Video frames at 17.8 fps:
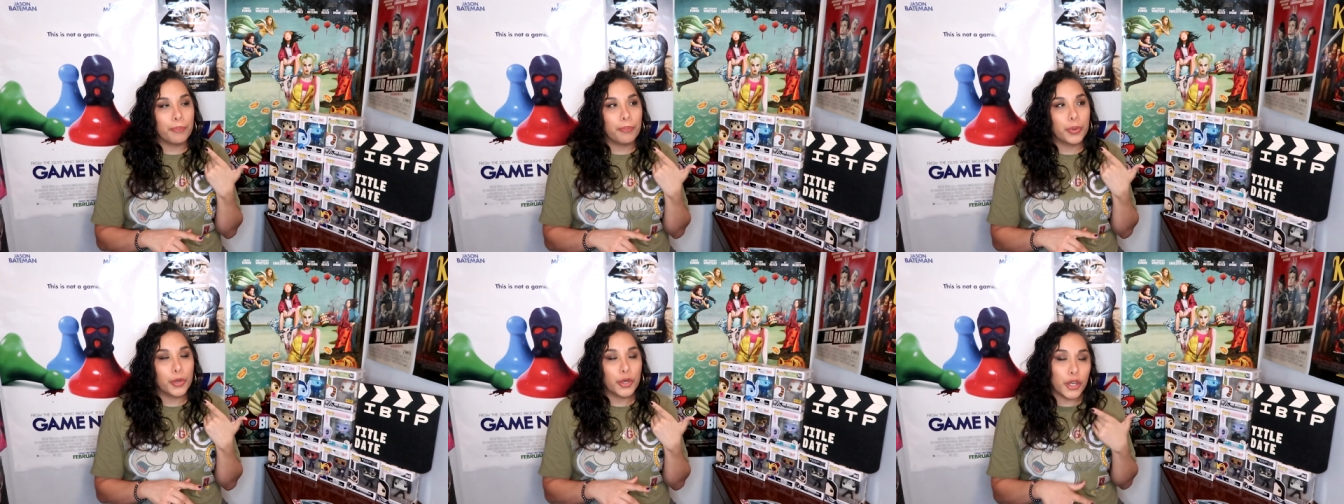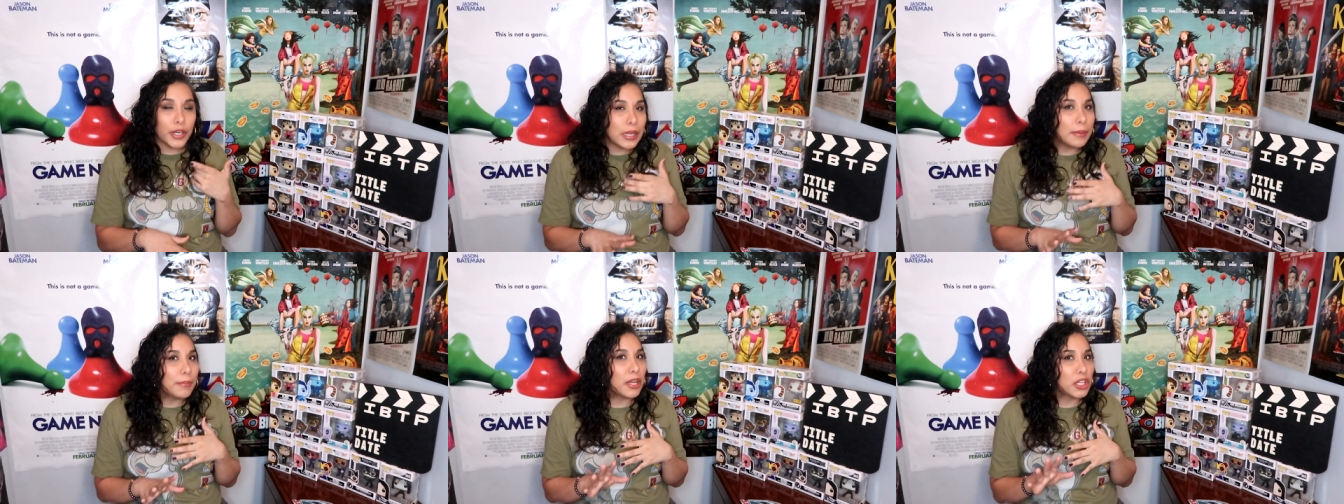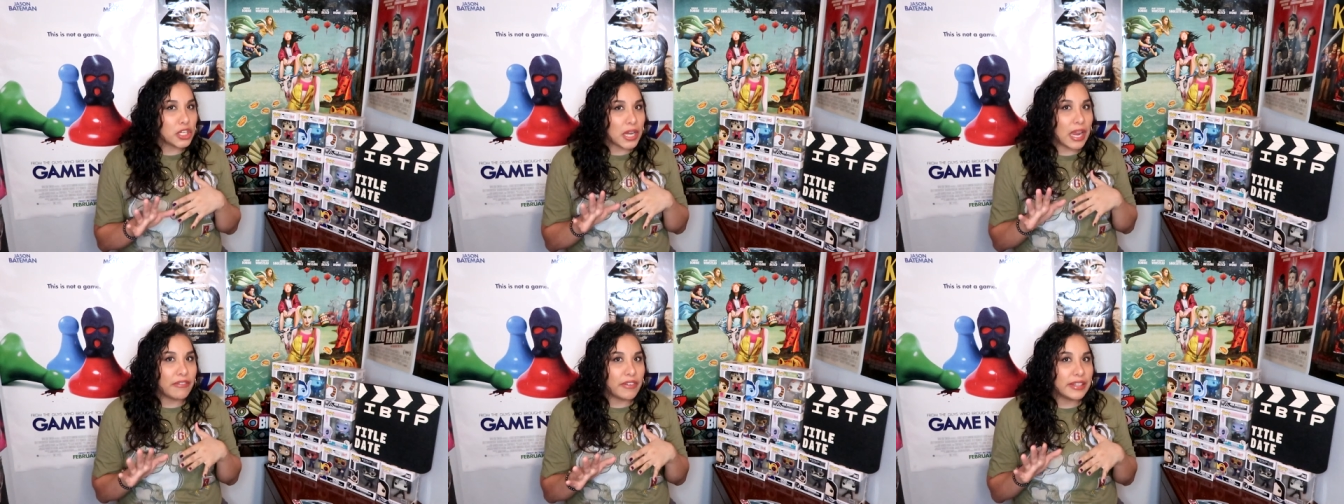pretty
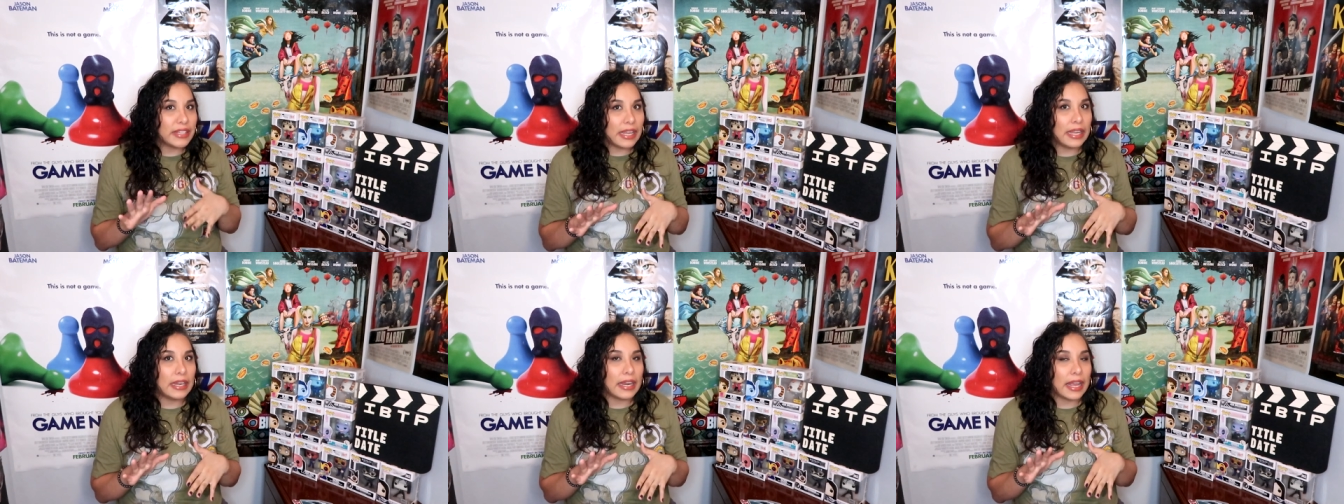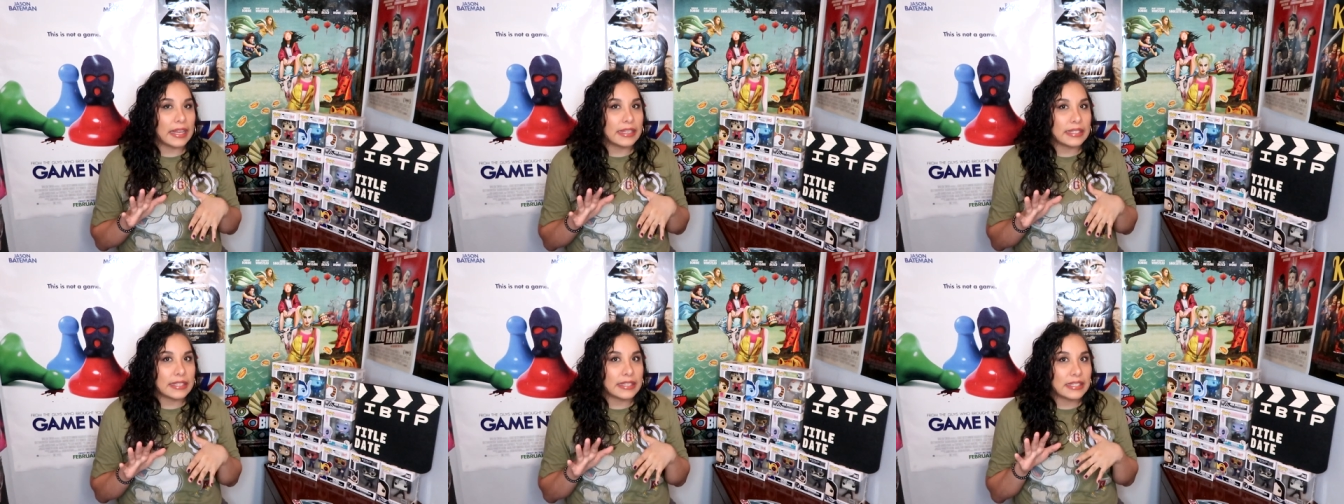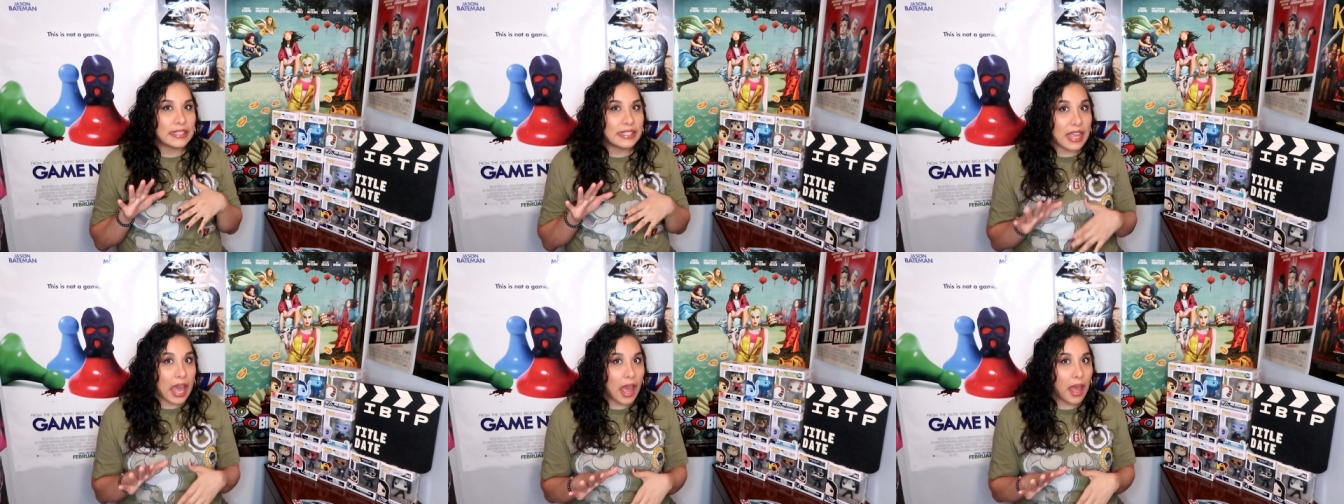much everything
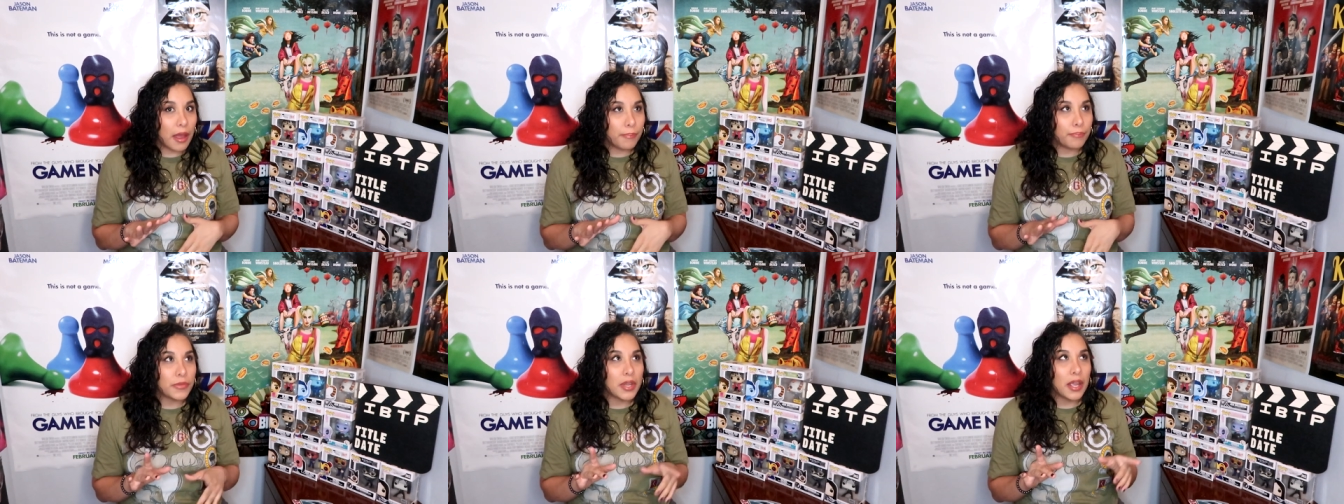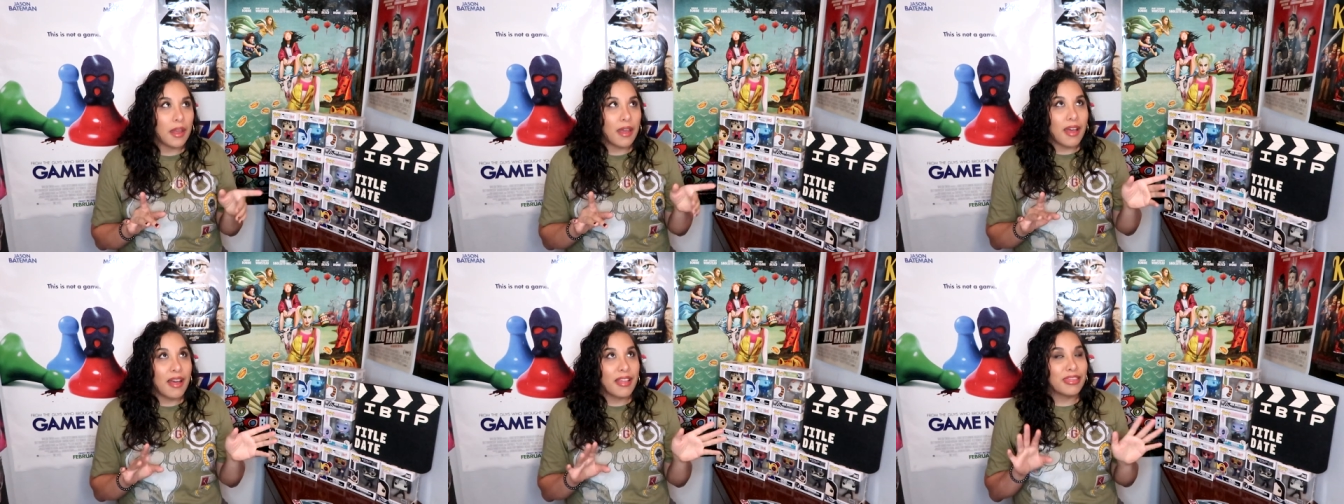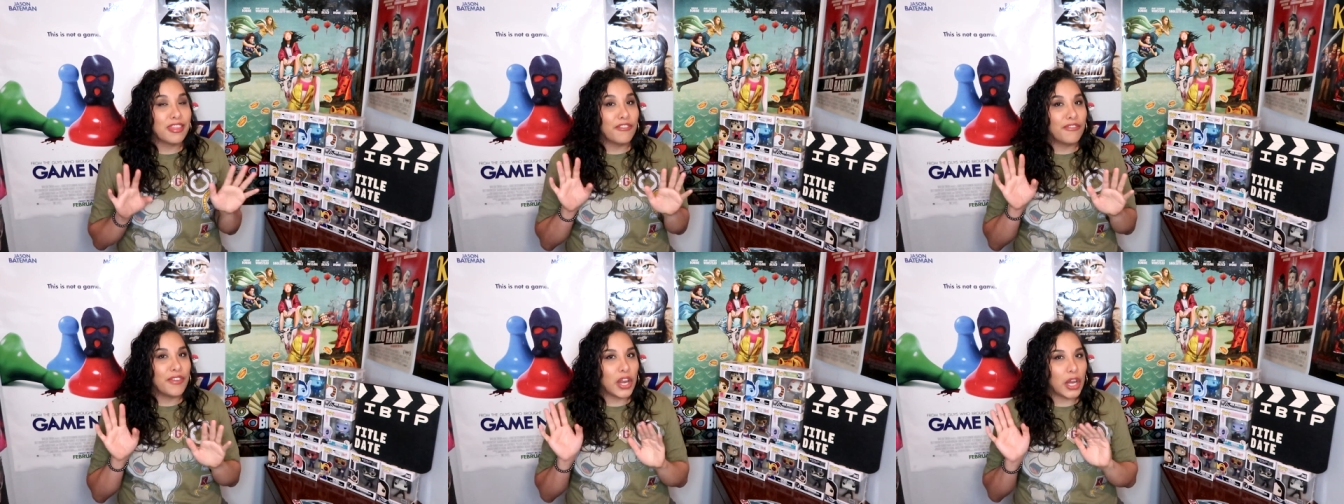except
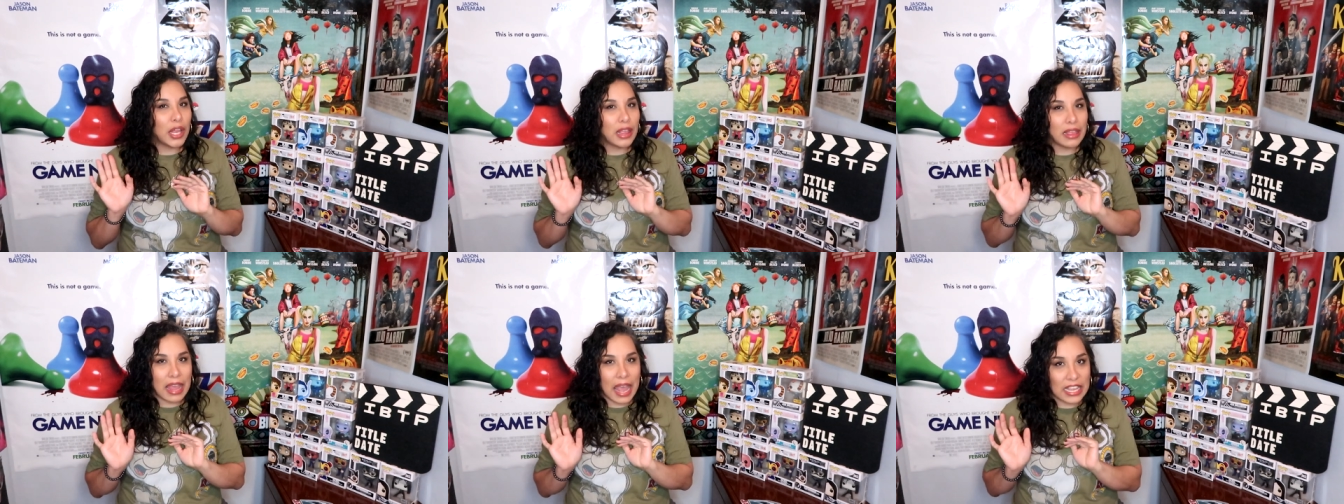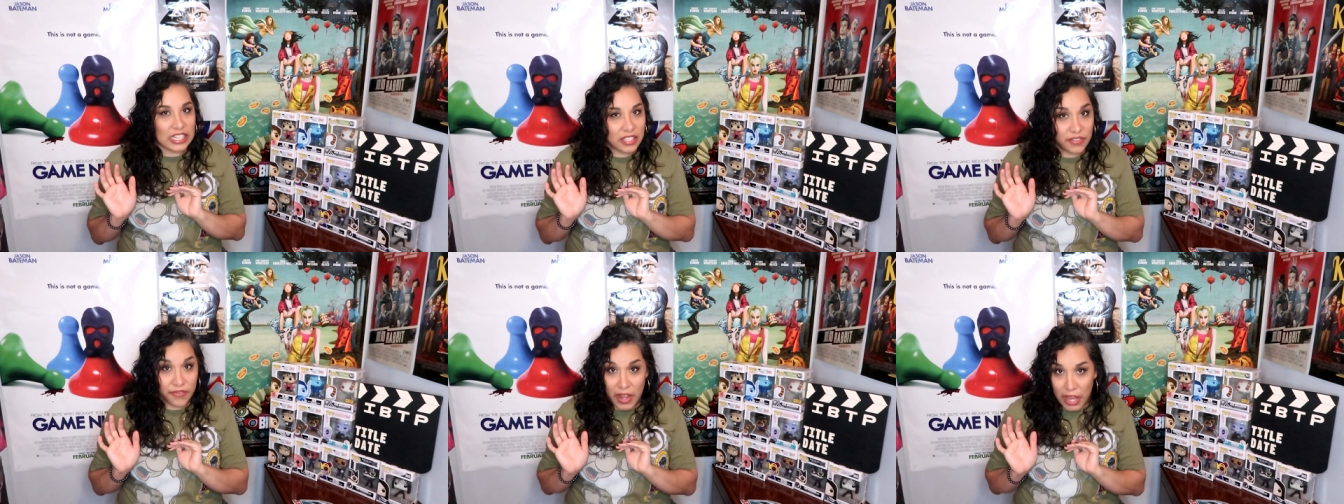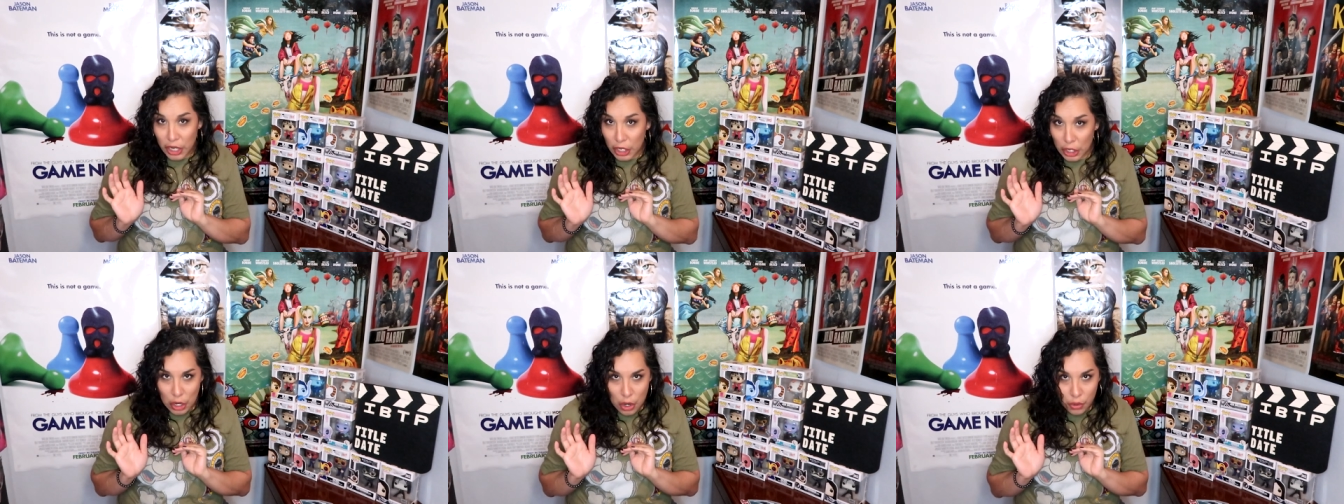the very last
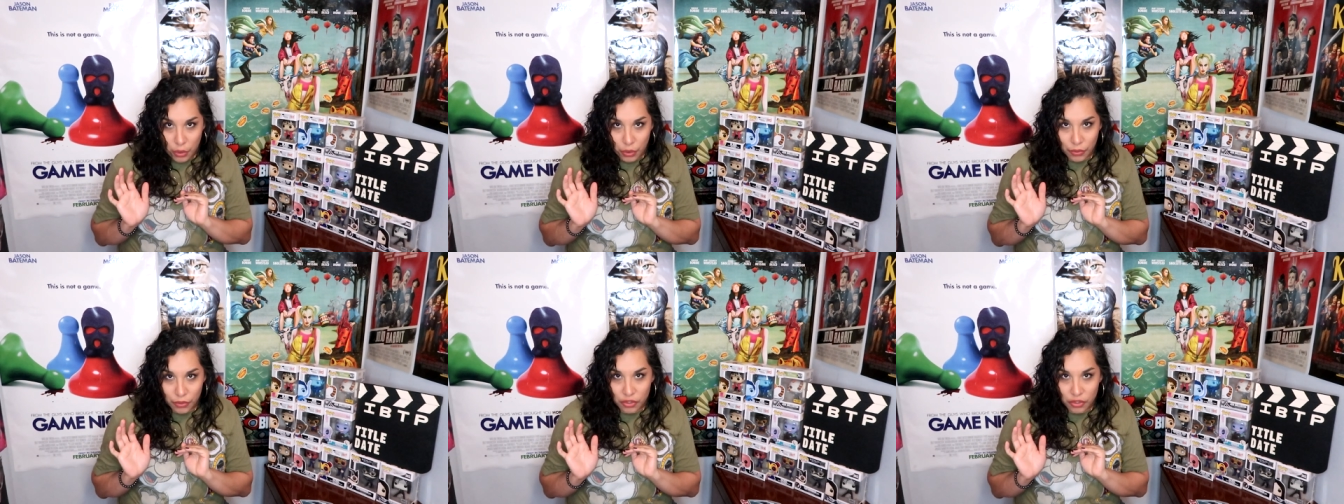final